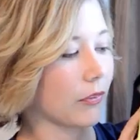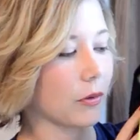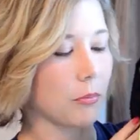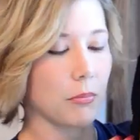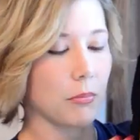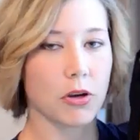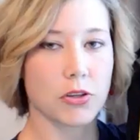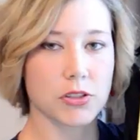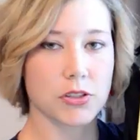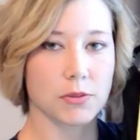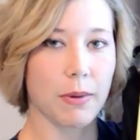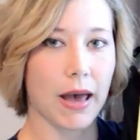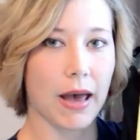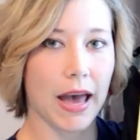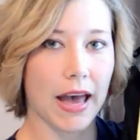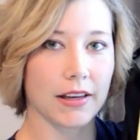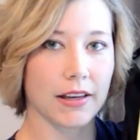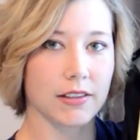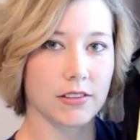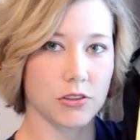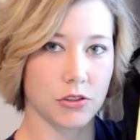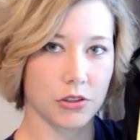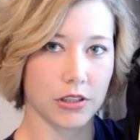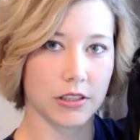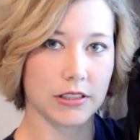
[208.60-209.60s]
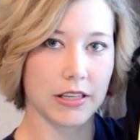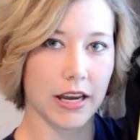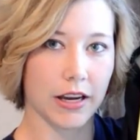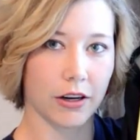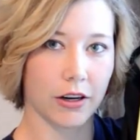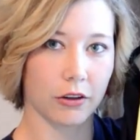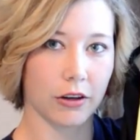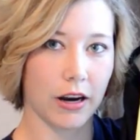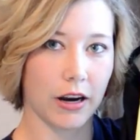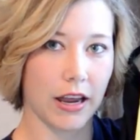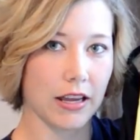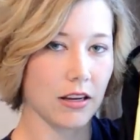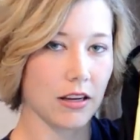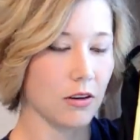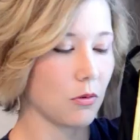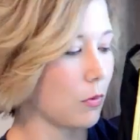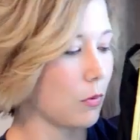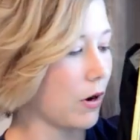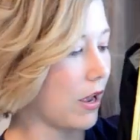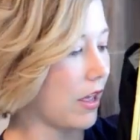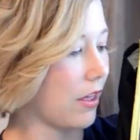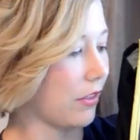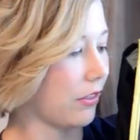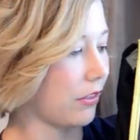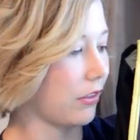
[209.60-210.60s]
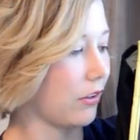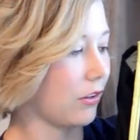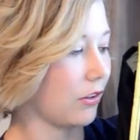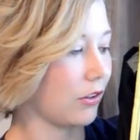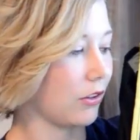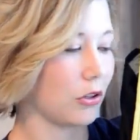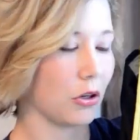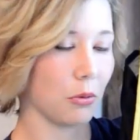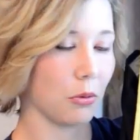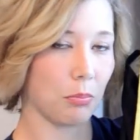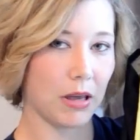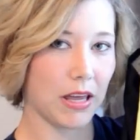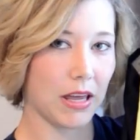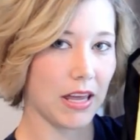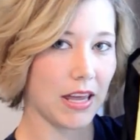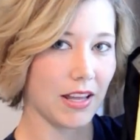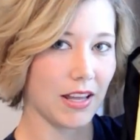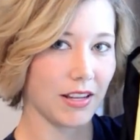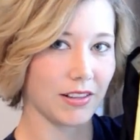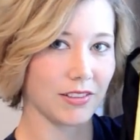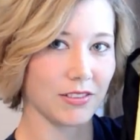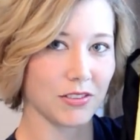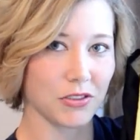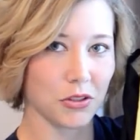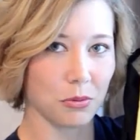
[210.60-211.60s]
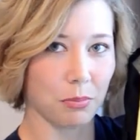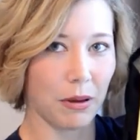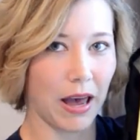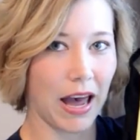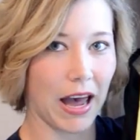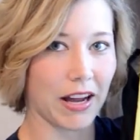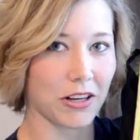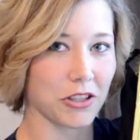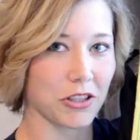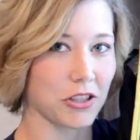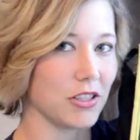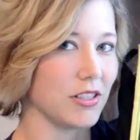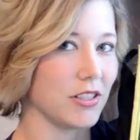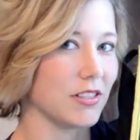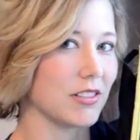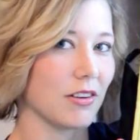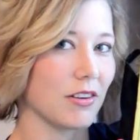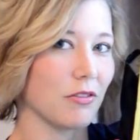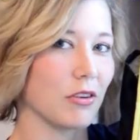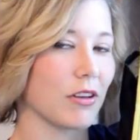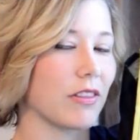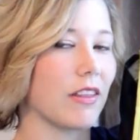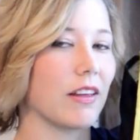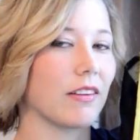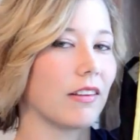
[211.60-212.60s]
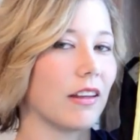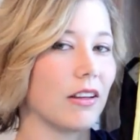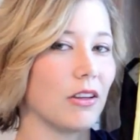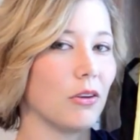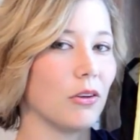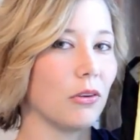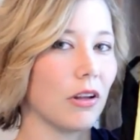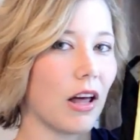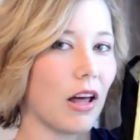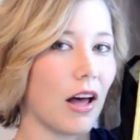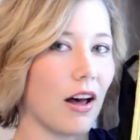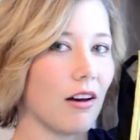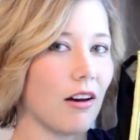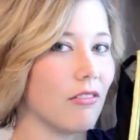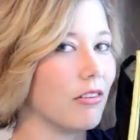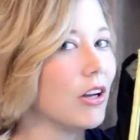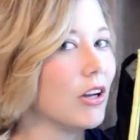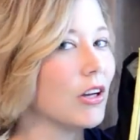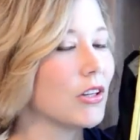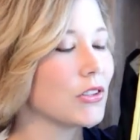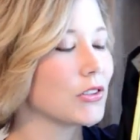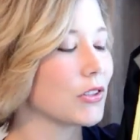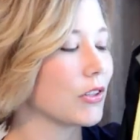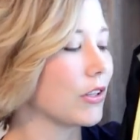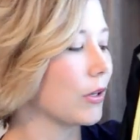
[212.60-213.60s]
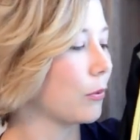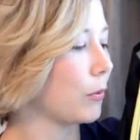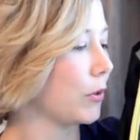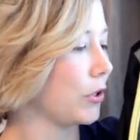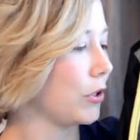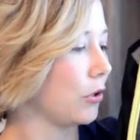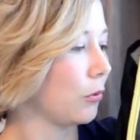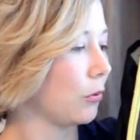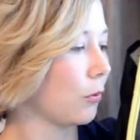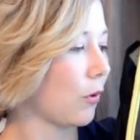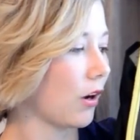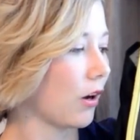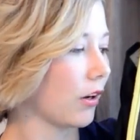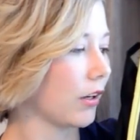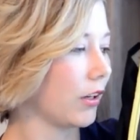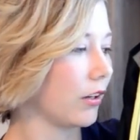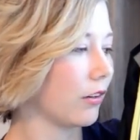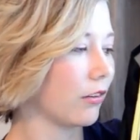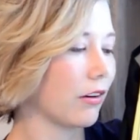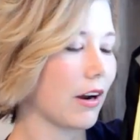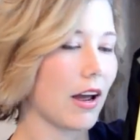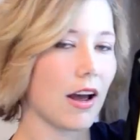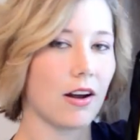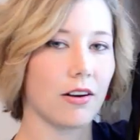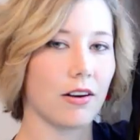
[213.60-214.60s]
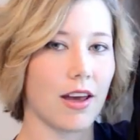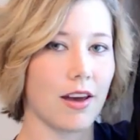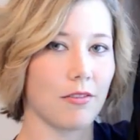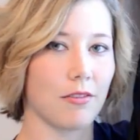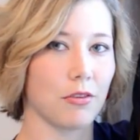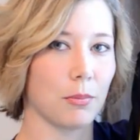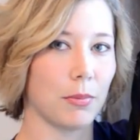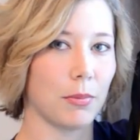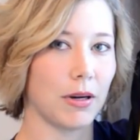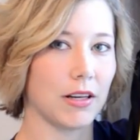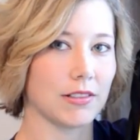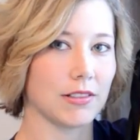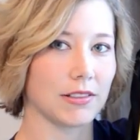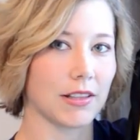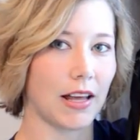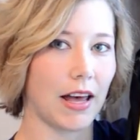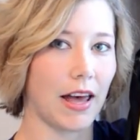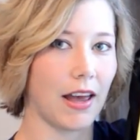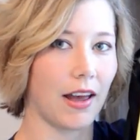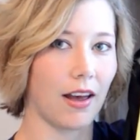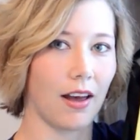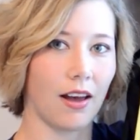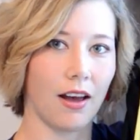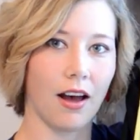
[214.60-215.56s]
Most bags you can decorate with your pins, your patches, everything that you love, so that when you're walking around, everybody's like,